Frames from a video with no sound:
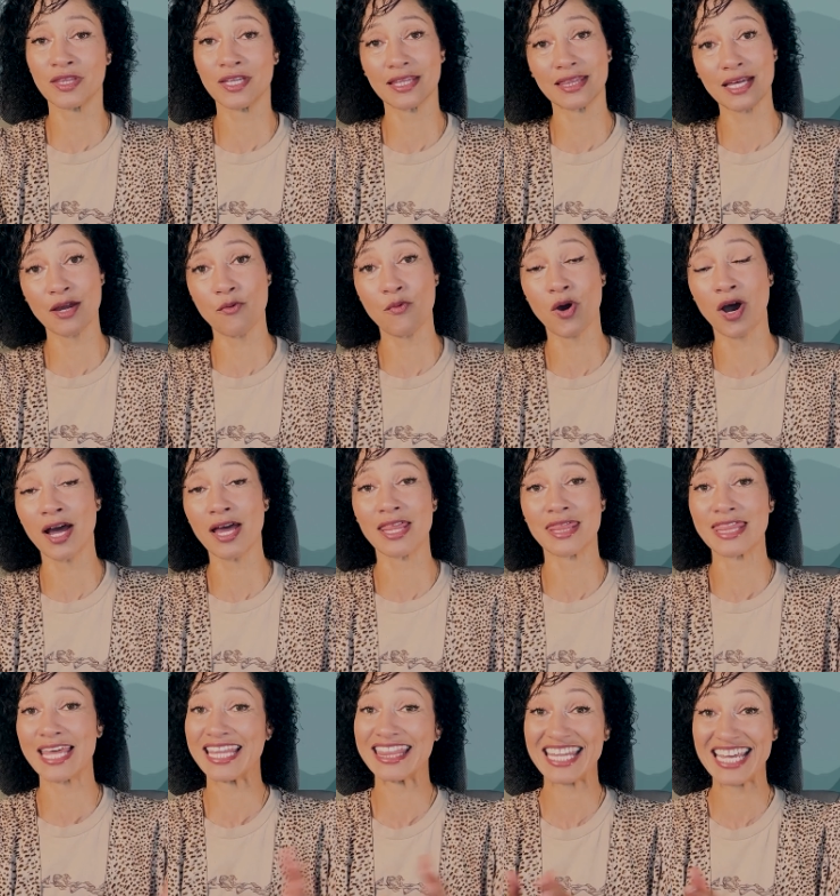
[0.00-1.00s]
that they want
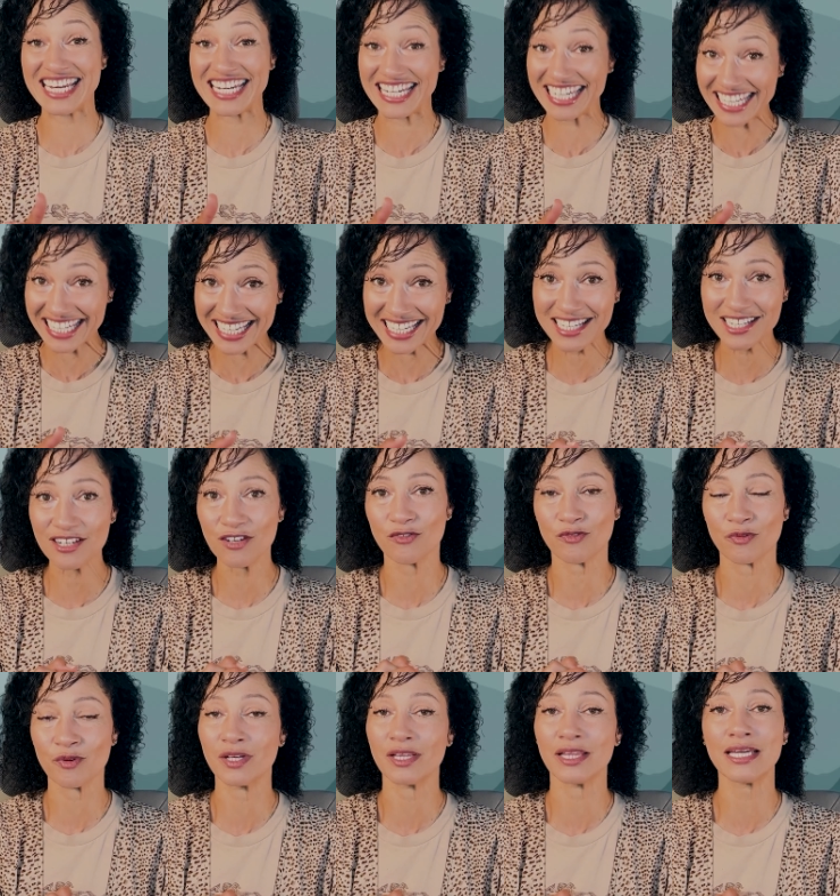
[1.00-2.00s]
and that they need
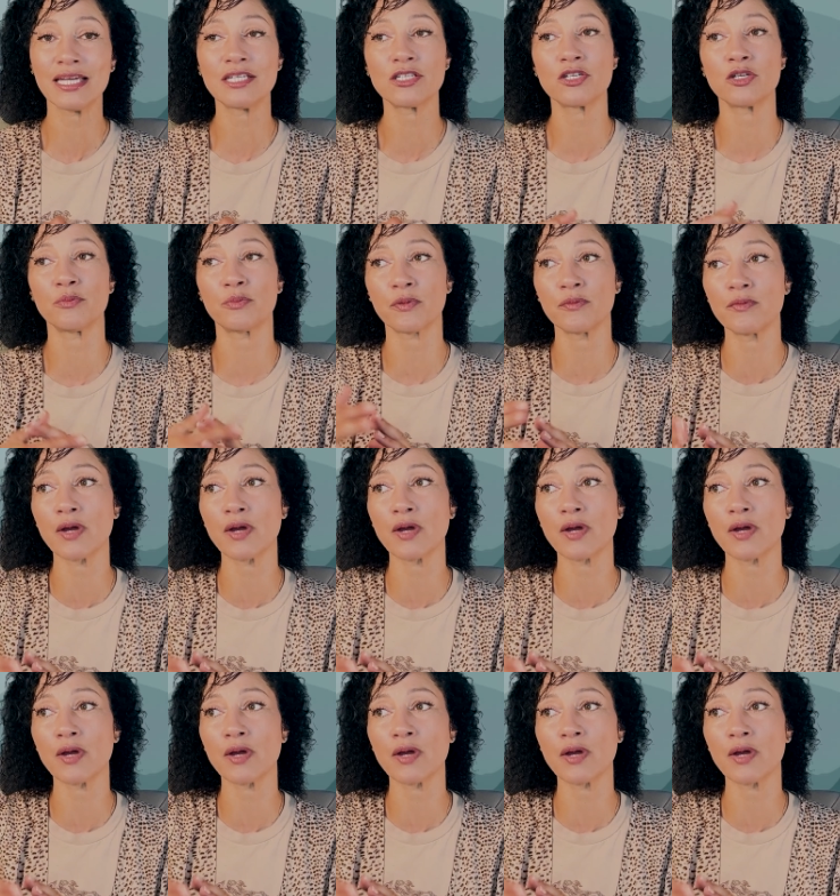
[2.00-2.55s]
really to